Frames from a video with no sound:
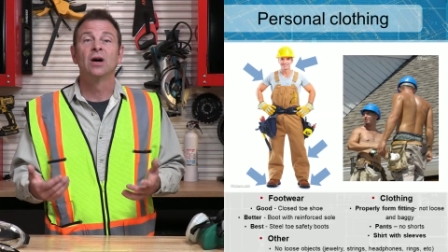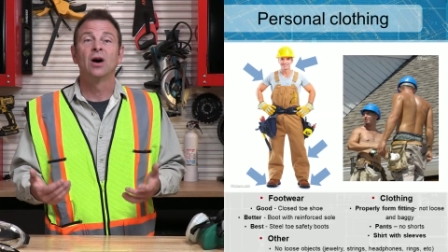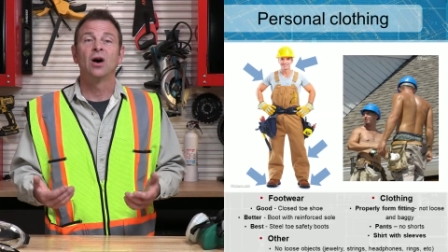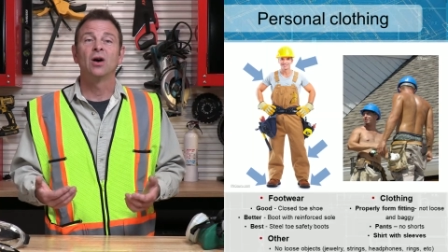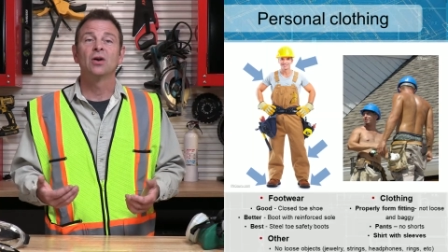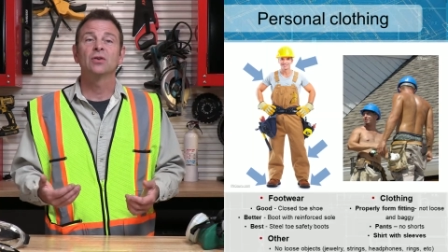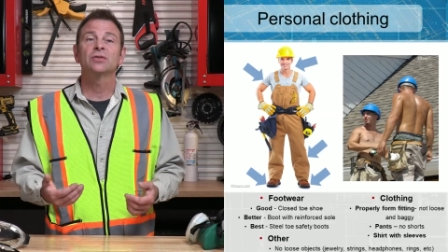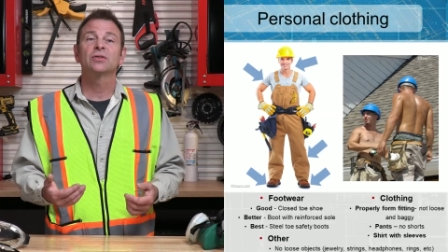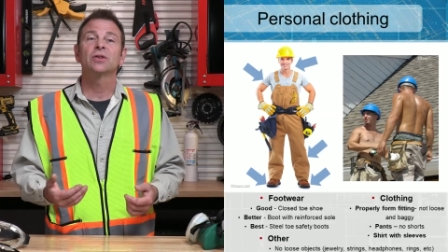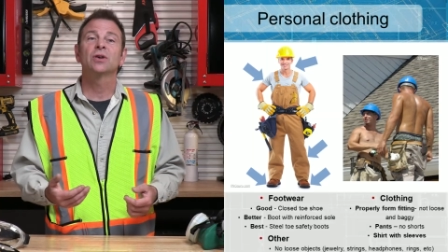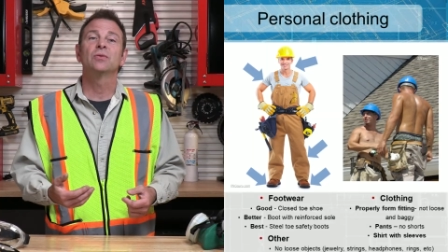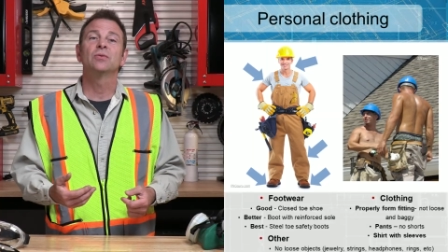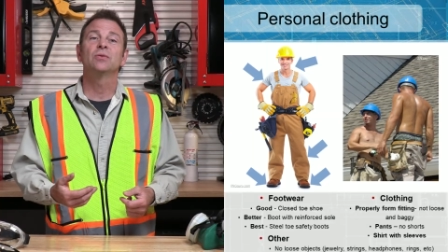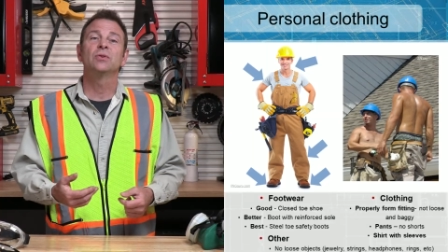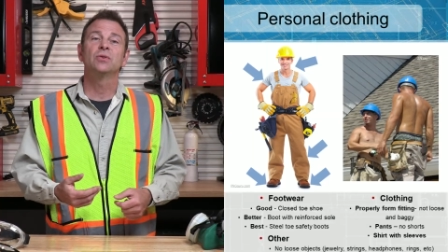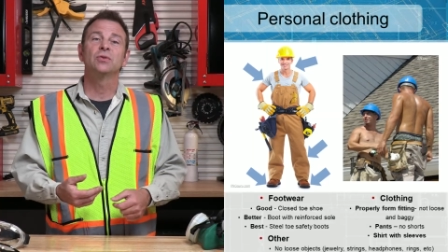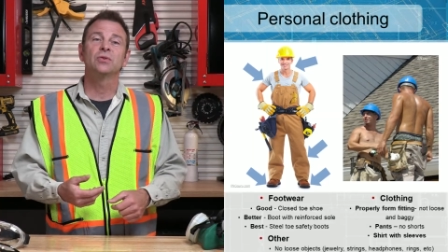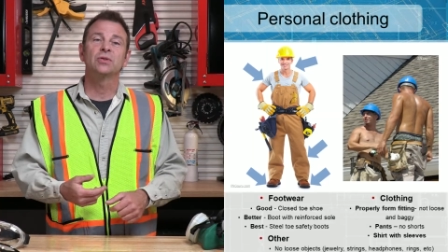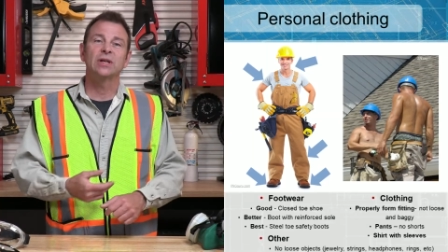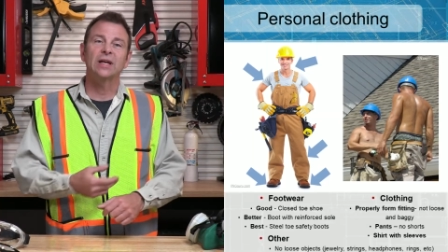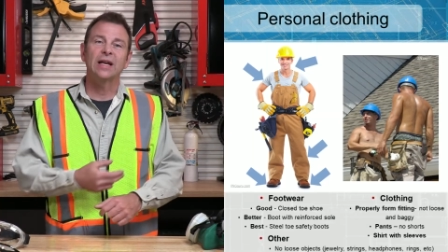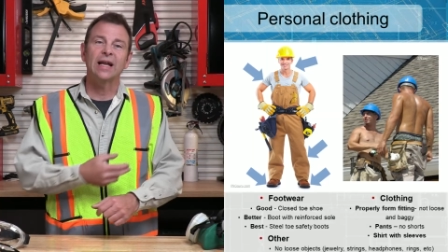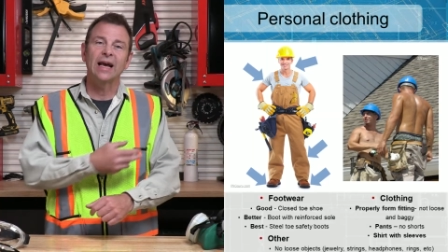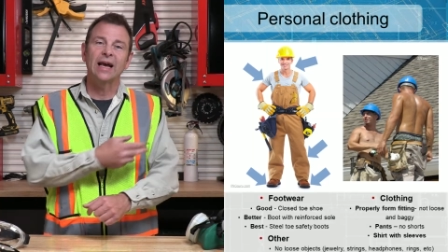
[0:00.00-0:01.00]
Also, you
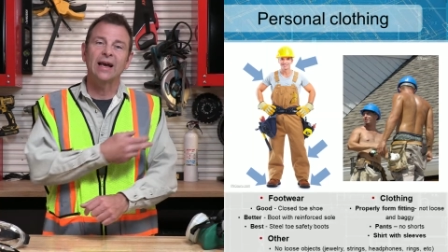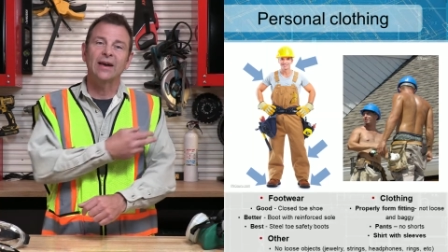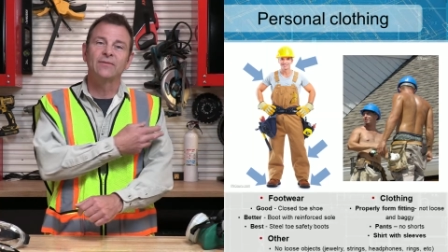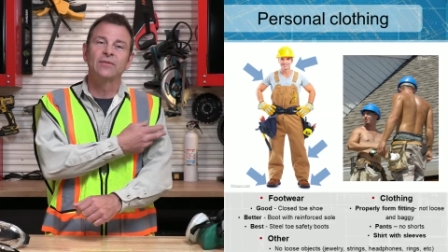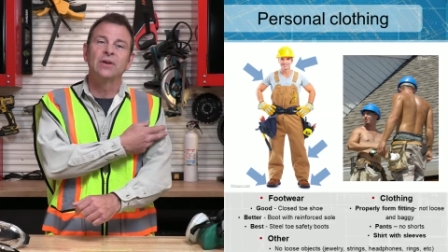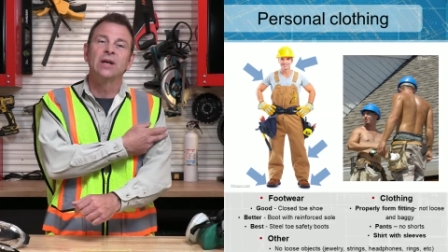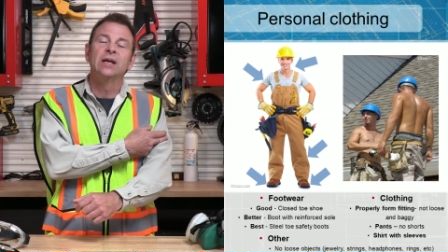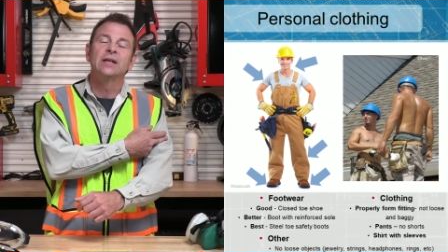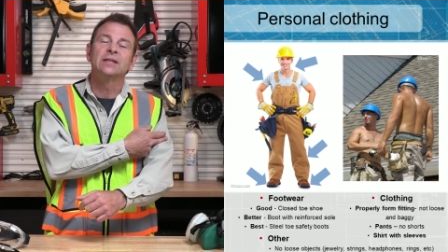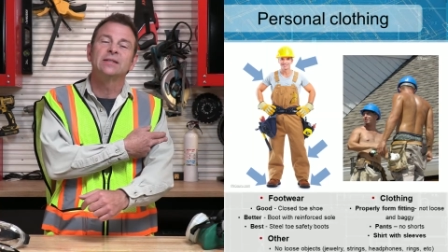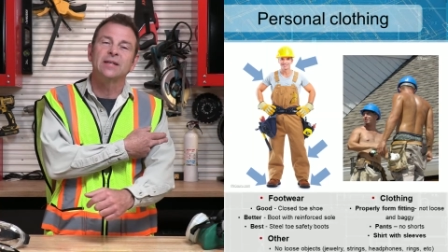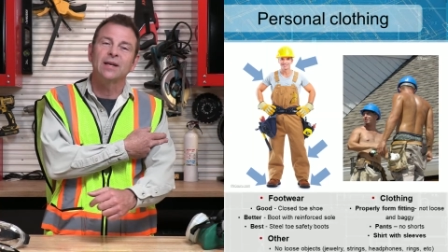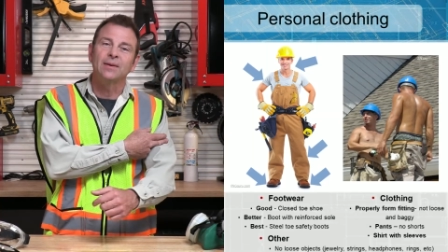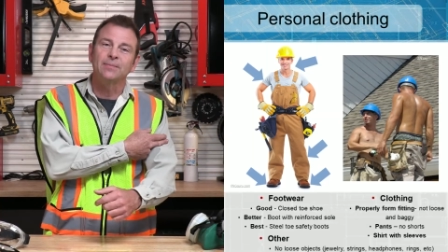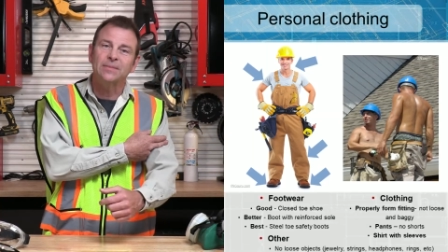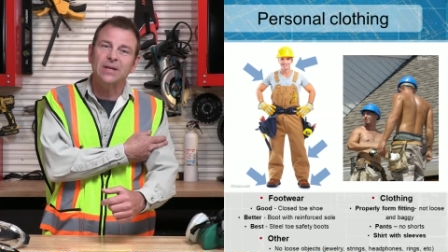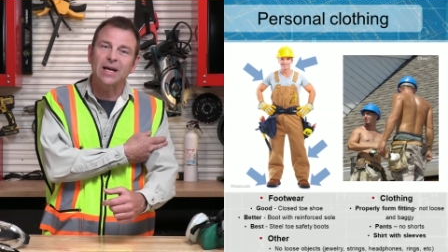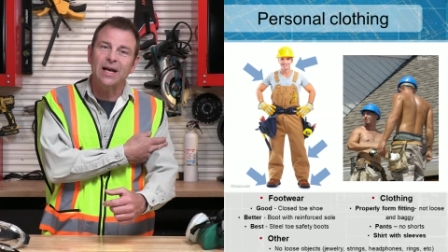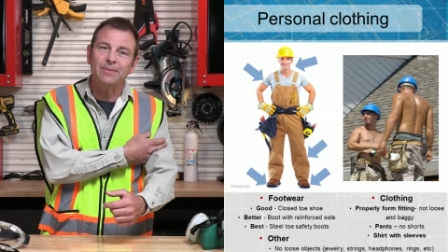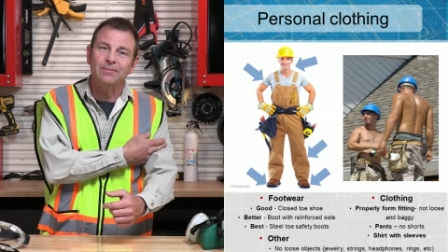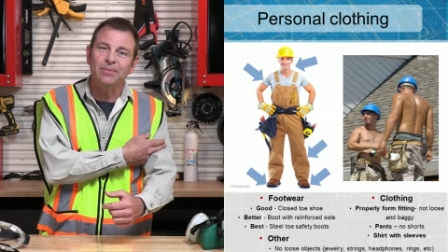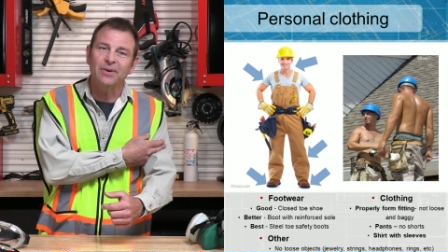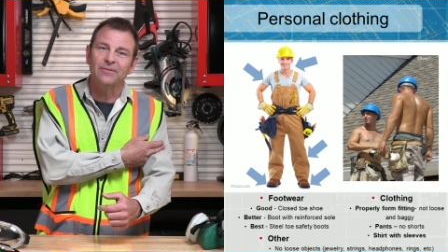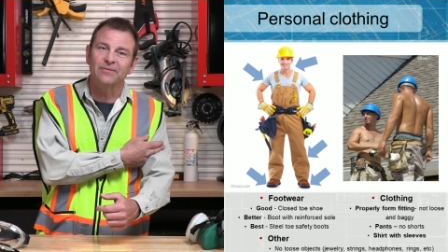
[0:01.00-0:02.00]
should have some
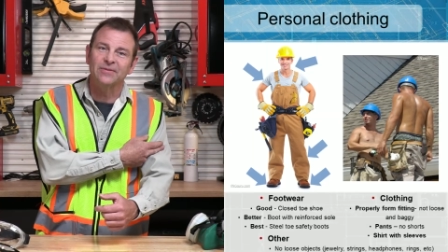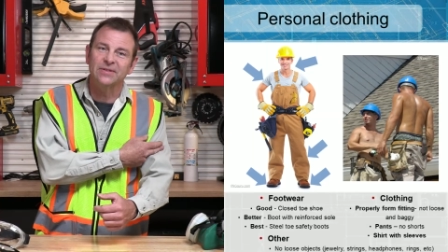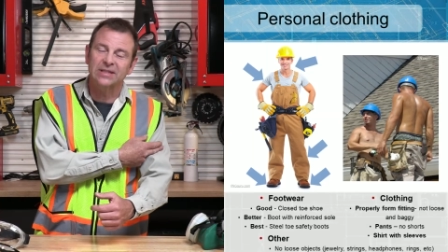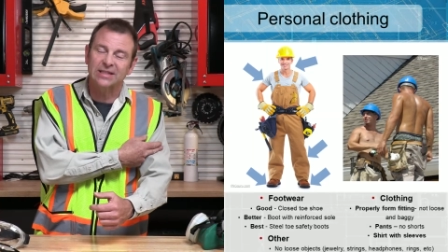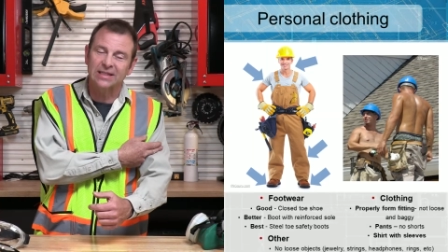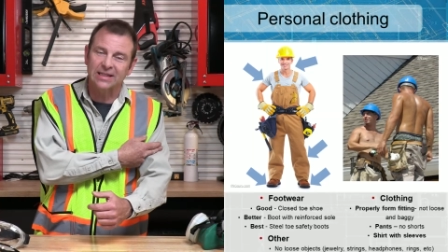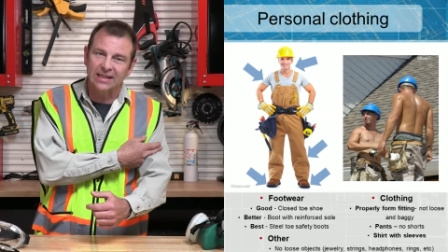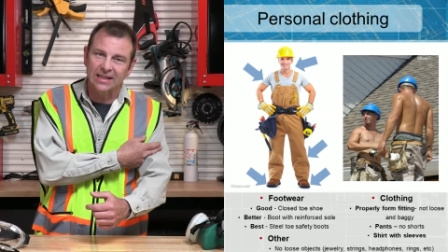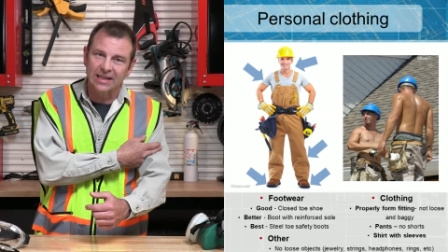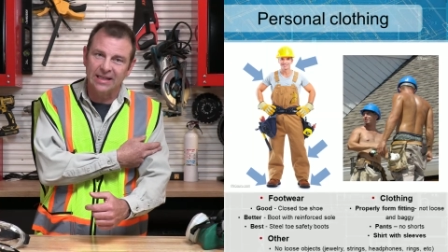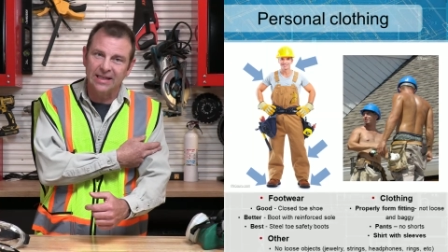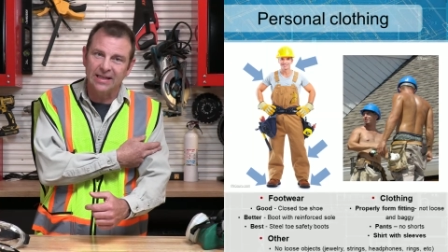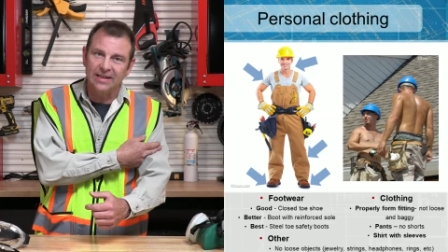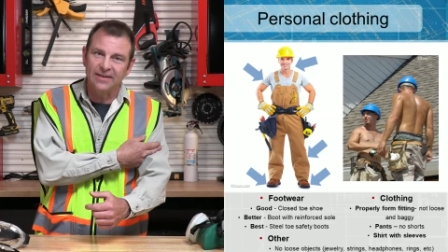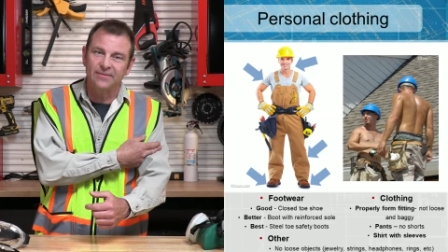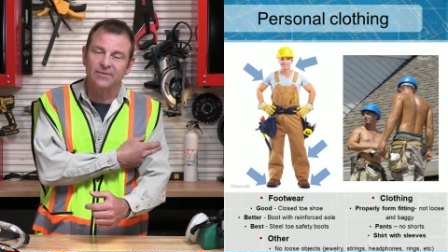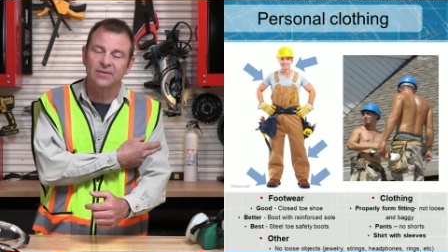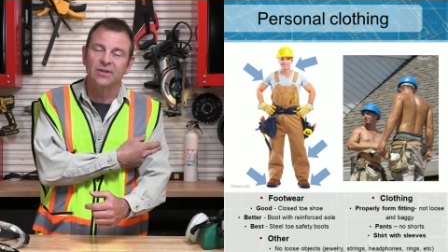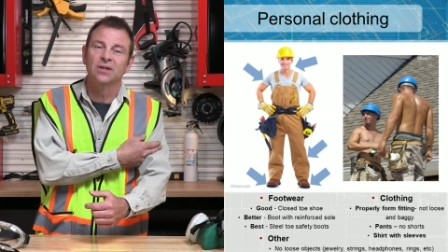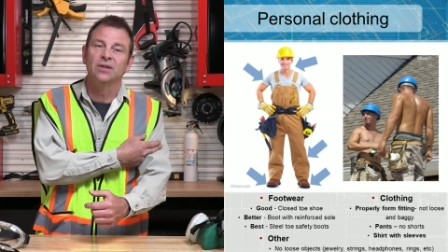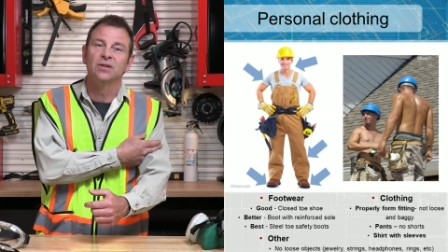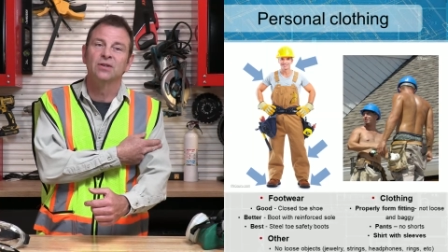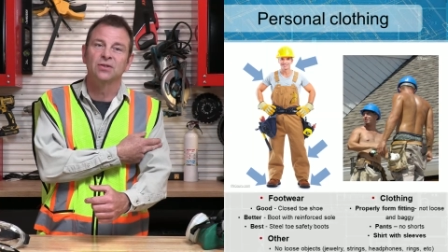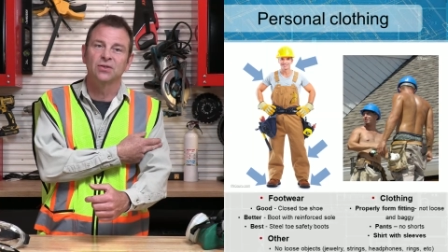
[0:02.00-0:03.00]
type of
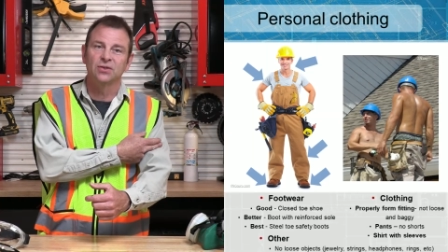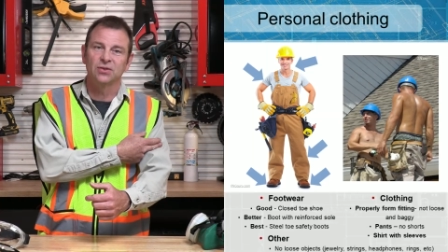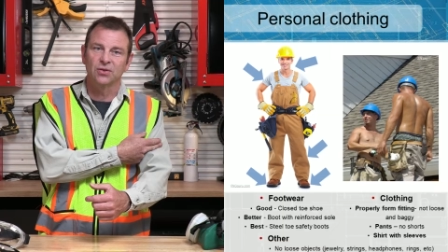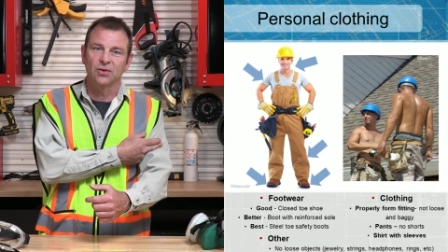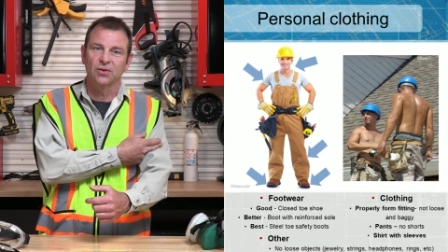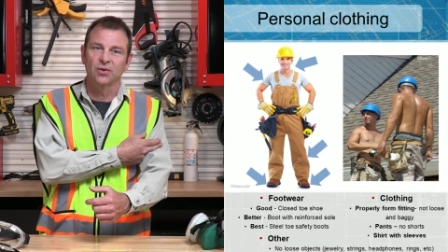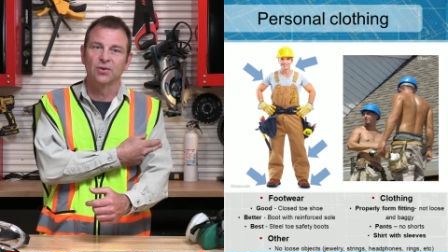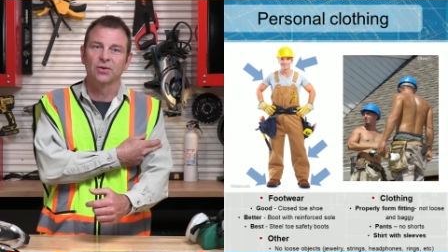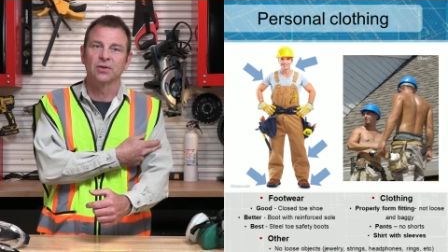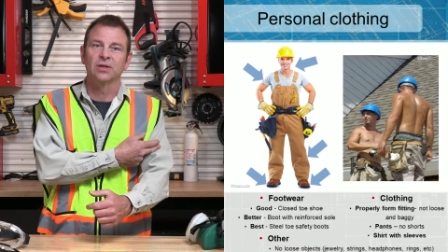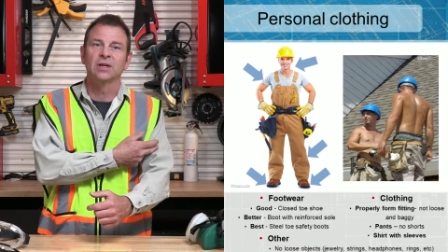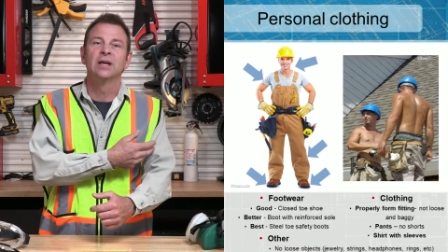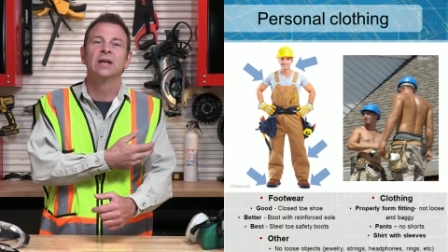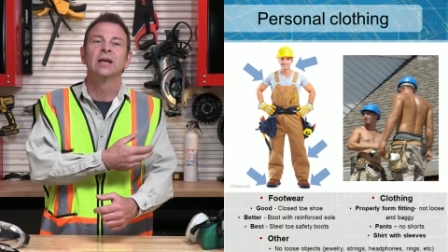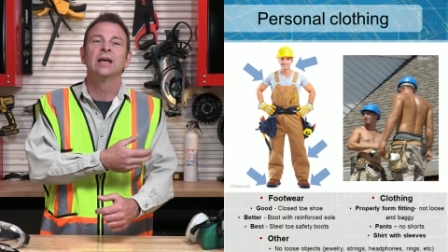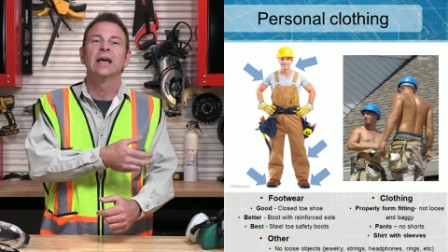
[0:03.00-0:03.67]
sleeved shirt.